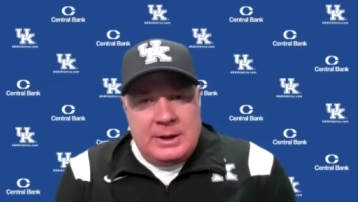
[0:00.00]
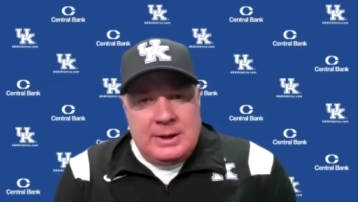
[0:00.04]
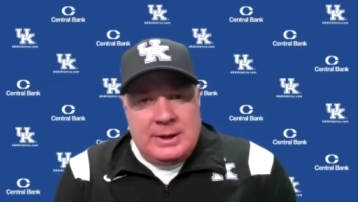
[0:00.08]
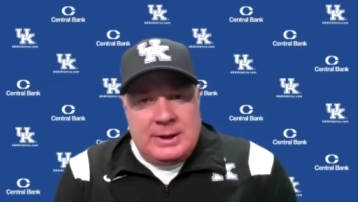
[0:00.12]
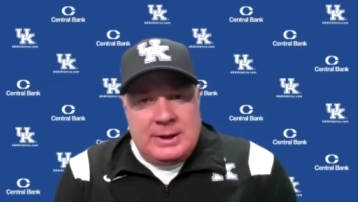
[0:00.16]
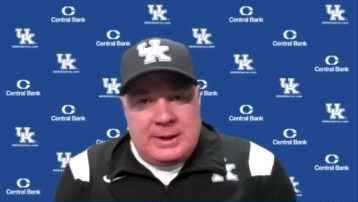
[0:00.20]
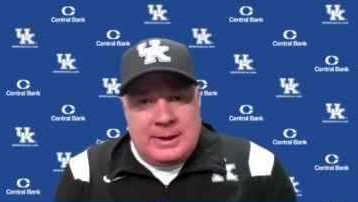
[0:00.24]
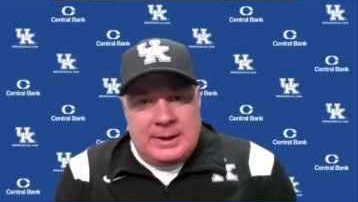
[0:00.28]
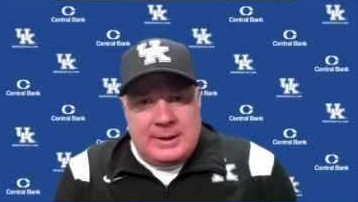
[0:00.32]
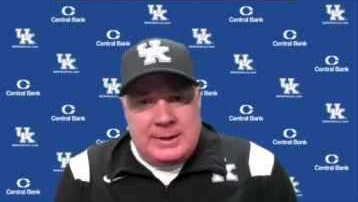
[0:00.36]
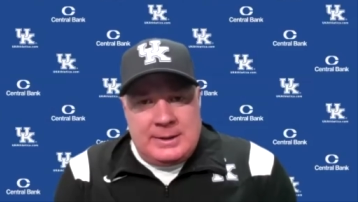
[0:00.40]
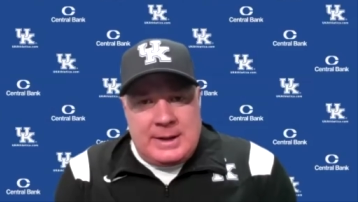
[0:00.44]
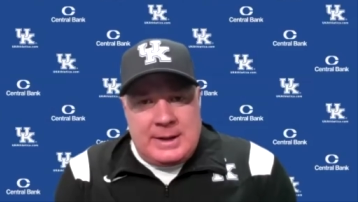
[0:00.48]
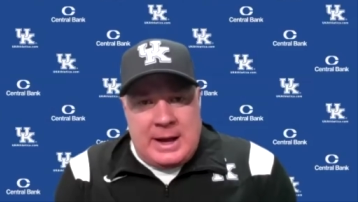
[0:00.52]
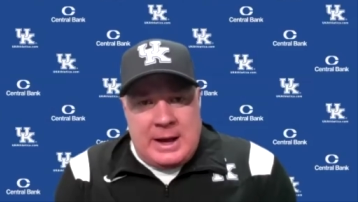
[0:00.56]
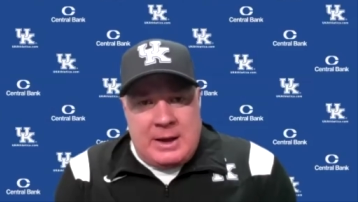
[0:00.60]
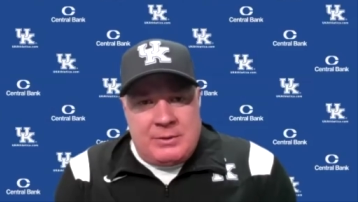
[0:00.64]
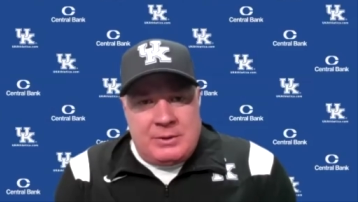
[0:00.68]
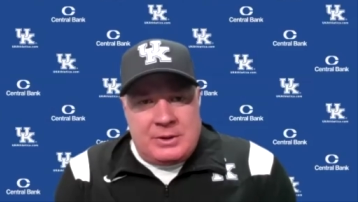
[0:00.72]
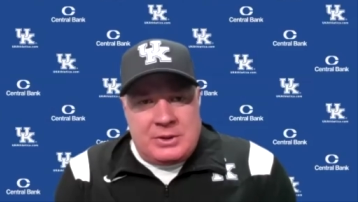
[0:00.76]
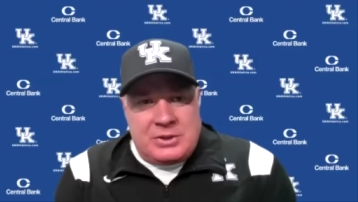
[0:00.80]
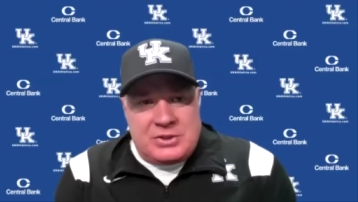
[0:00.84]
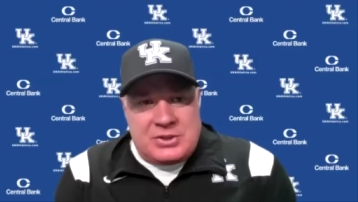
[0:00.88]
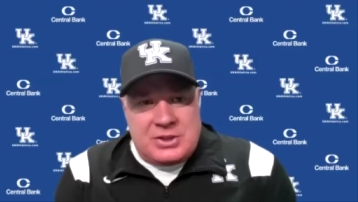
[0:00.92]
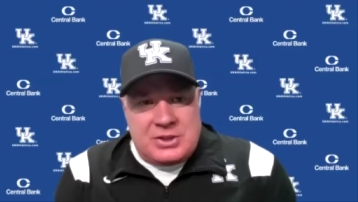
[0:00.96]
uh,
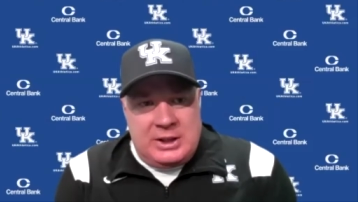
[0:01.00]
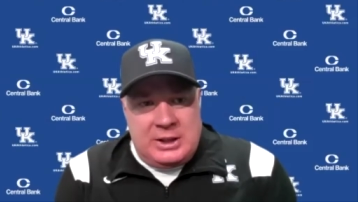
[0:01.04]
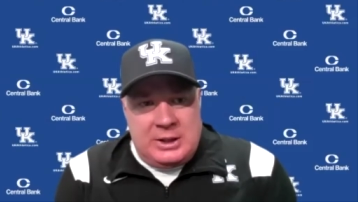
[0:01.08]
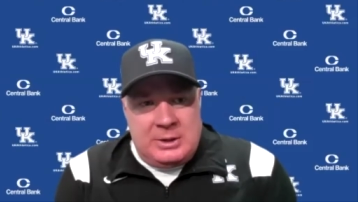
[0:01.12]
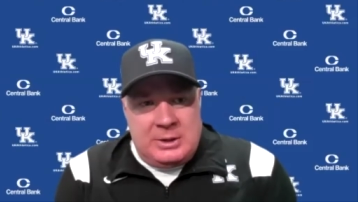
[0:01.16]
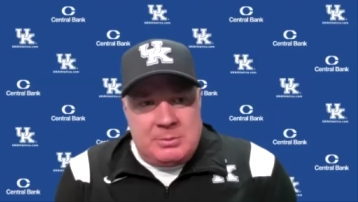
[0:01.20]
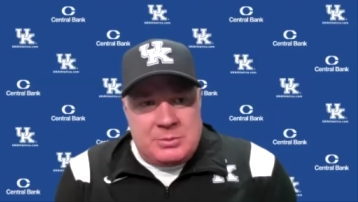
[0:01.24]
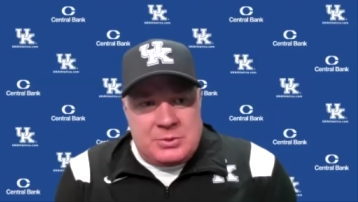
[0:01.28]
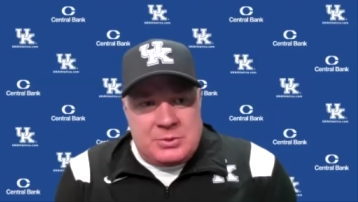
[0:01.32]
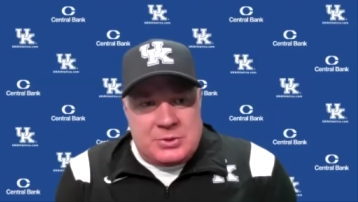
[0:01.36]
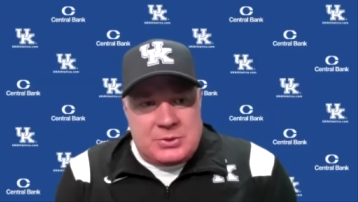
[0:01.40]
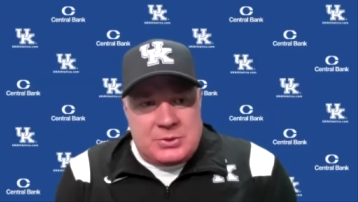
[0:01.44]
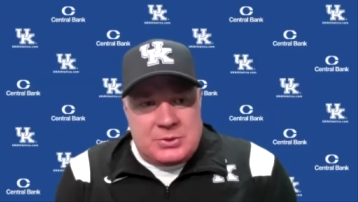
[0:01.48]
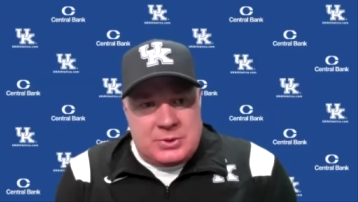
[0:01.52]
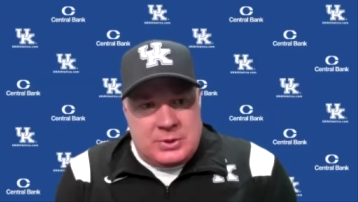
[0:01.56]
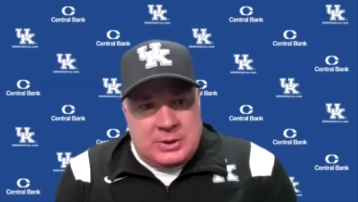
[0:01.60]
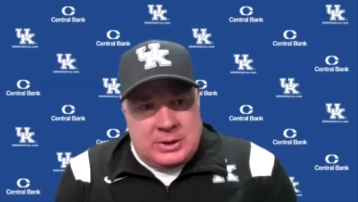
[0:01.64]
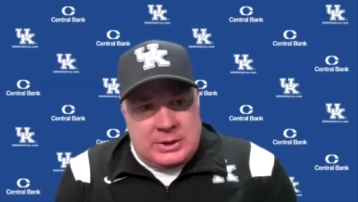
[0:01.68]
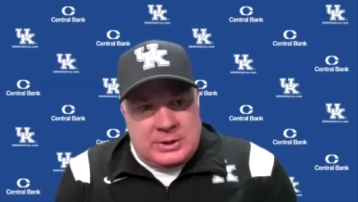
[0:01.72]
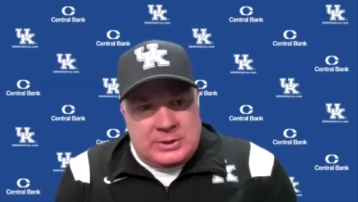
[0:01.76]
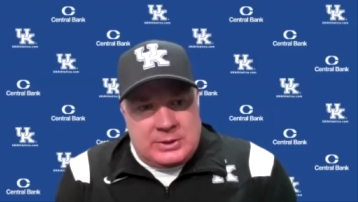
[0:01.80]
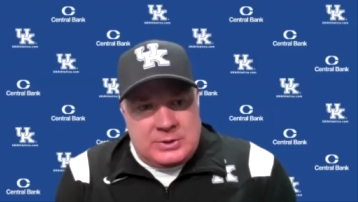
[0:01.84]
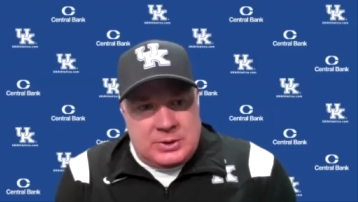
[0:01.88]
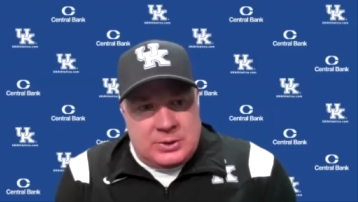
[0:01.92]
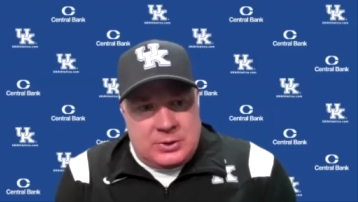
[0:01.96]
down the seams
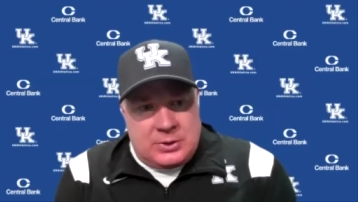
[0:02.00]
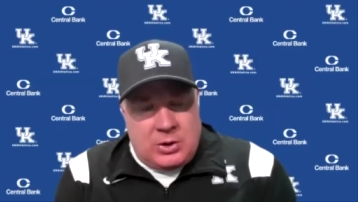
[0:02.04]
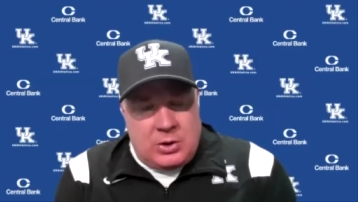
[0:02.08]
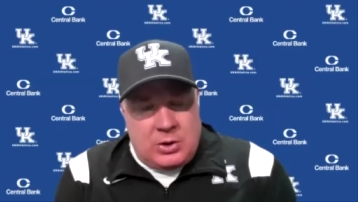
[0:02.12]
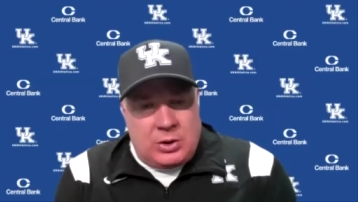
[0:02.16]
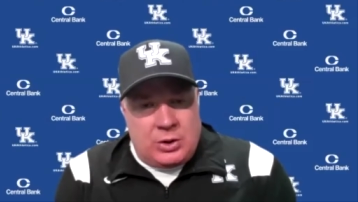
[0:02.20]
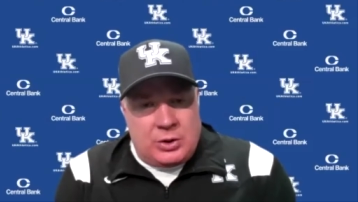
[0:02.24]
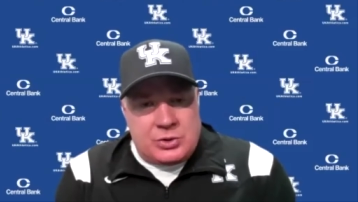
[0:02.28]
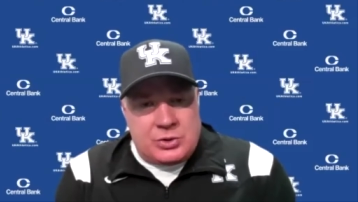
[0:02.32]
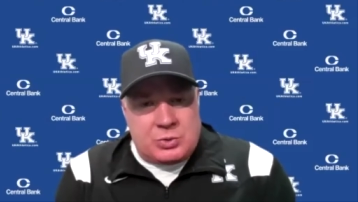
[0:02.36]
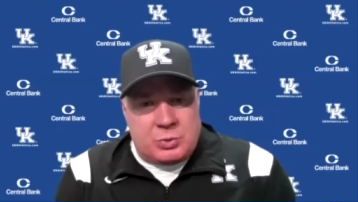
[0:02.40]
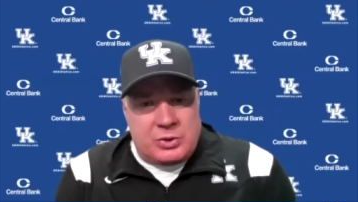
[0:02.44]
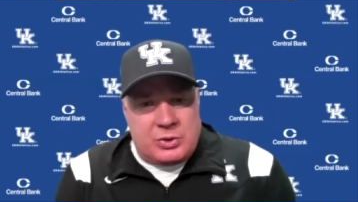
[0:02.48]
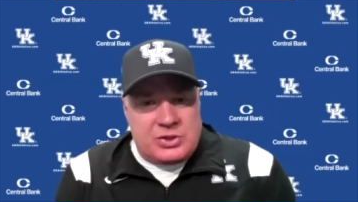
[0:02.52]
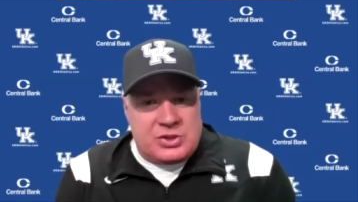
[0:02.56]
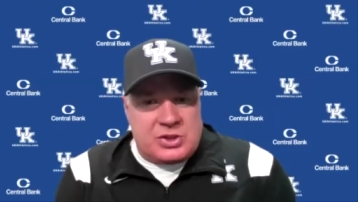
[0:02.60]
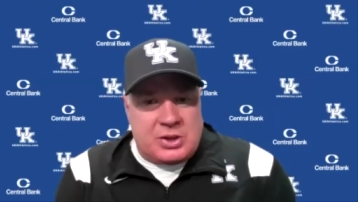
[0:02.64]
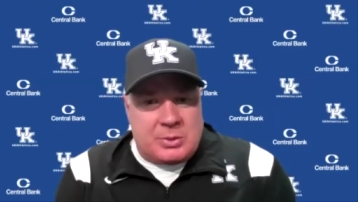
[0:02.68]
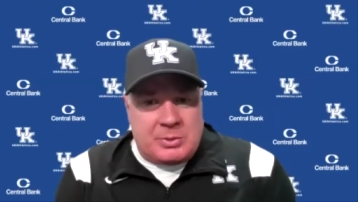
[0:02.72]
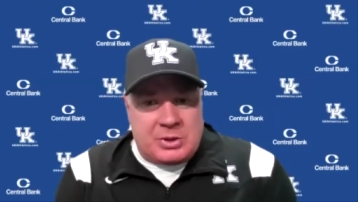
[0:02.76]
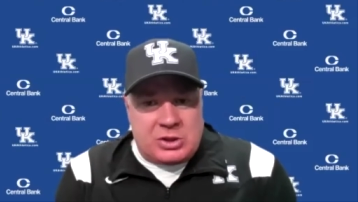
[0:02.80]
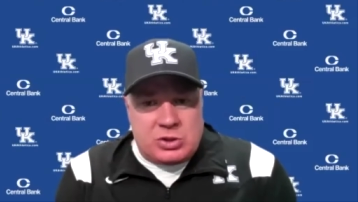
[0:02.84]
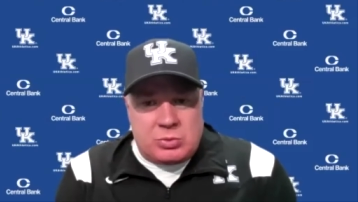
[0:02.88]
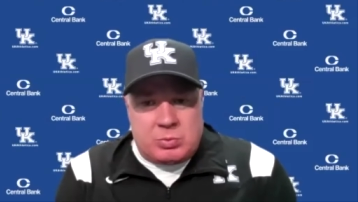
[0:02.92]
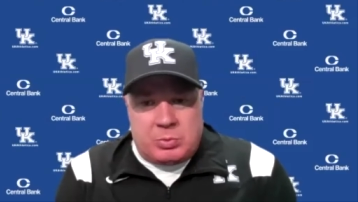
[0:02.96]
uh, to hurt us with
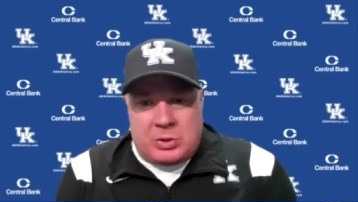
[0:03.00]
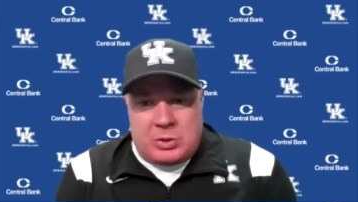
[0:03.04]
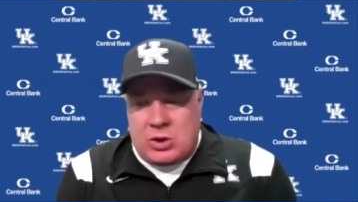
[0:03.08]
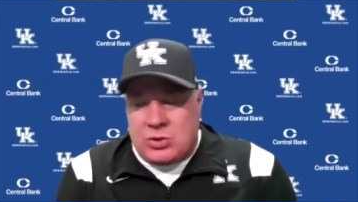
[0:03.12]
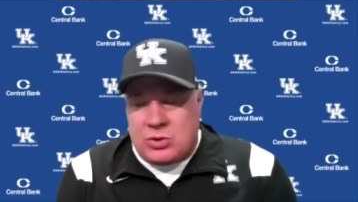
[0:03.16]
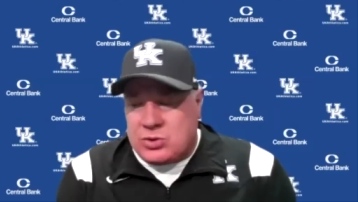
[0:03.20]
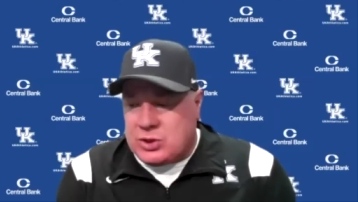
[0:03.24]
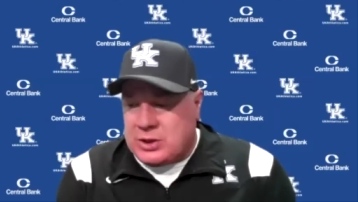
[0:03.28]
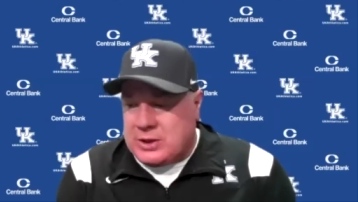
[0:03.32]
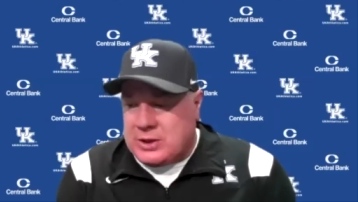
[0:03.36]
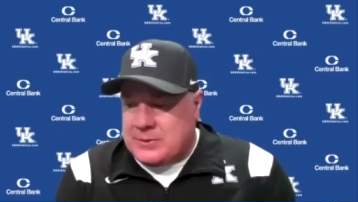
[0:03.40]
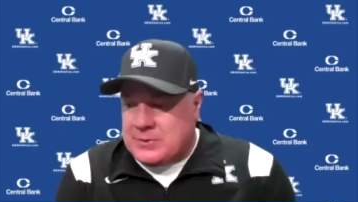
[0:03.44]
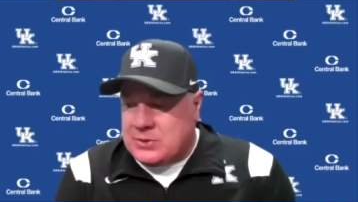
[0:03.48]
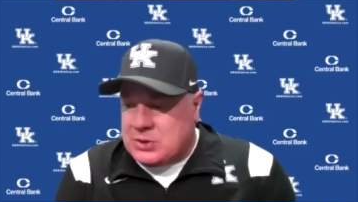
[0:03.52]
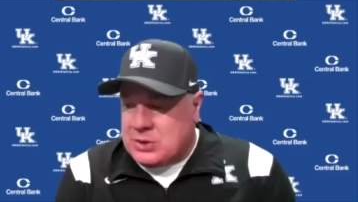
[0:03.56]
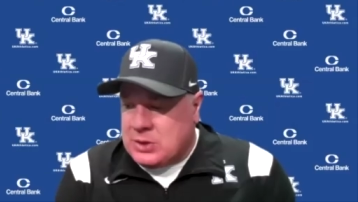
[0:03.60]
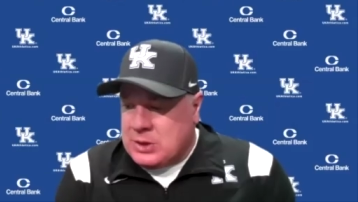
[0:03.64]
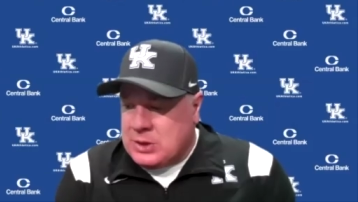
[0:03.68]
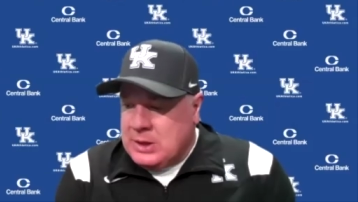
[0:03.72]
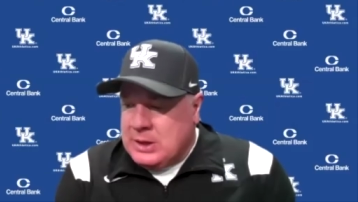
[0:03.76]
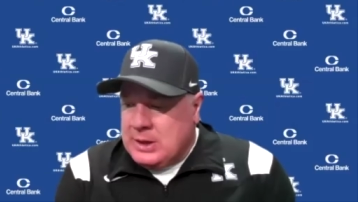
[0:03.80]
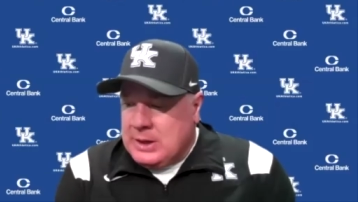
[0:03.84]
some explosives.